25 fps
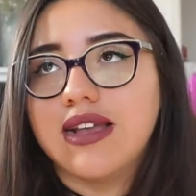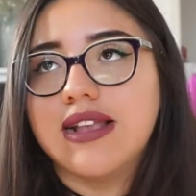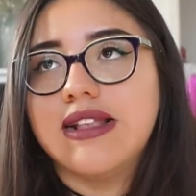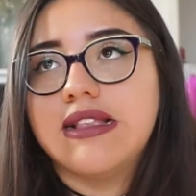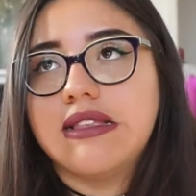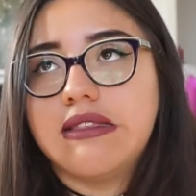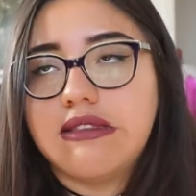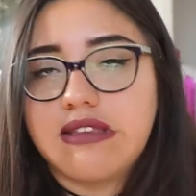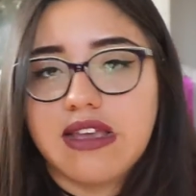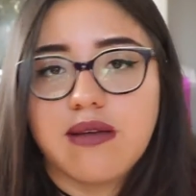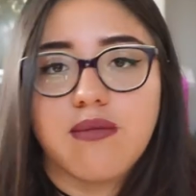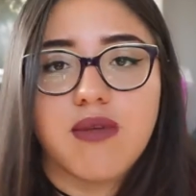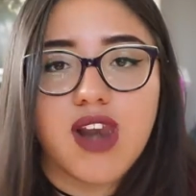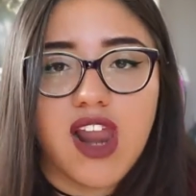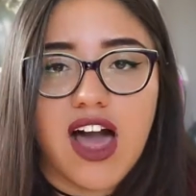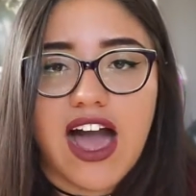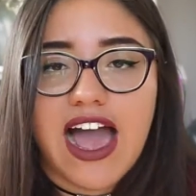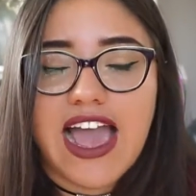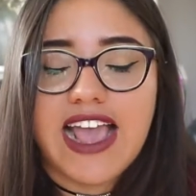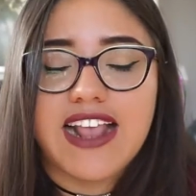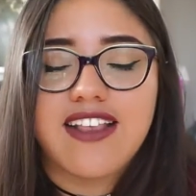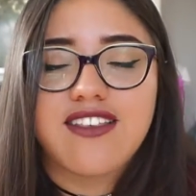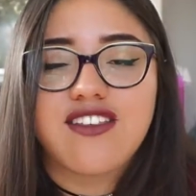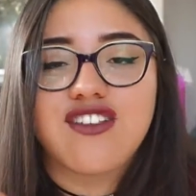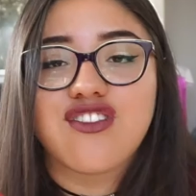in dim
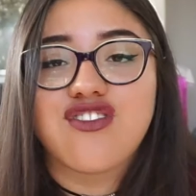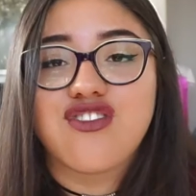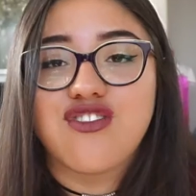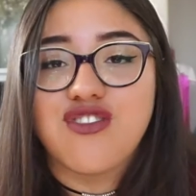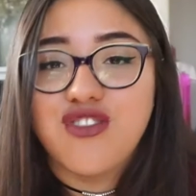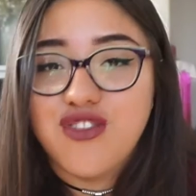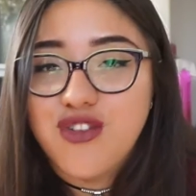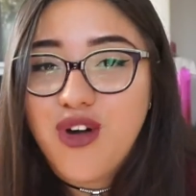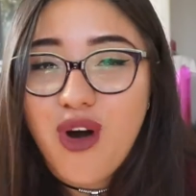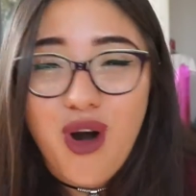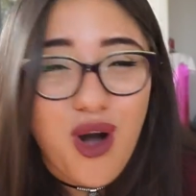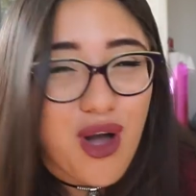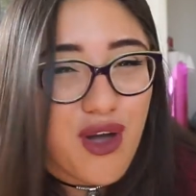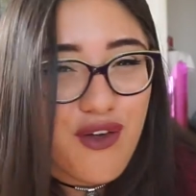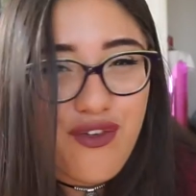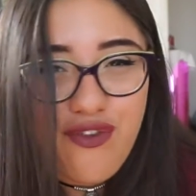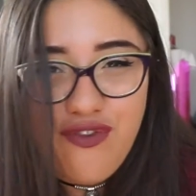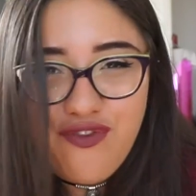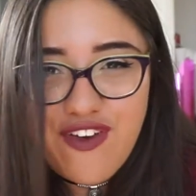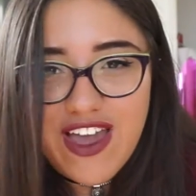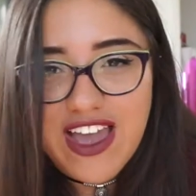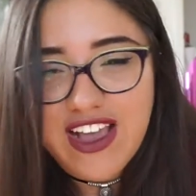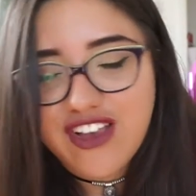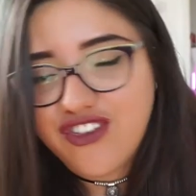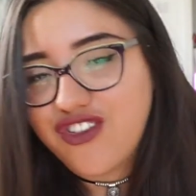light, does not
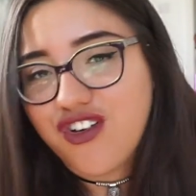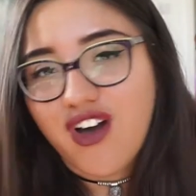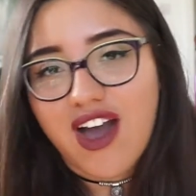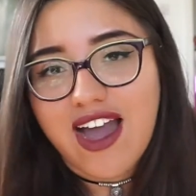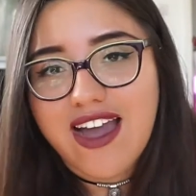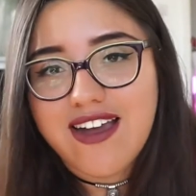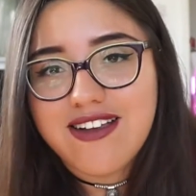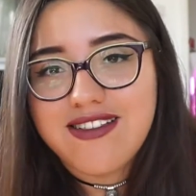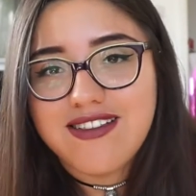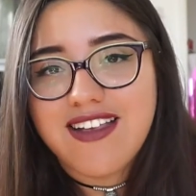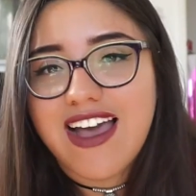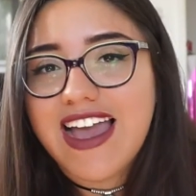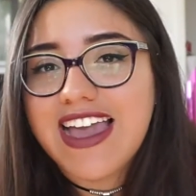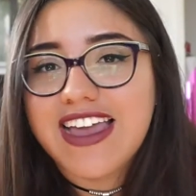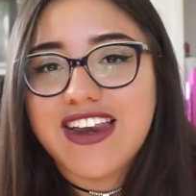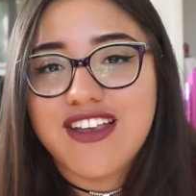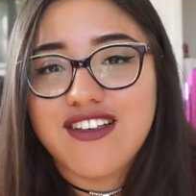affect your eyesight.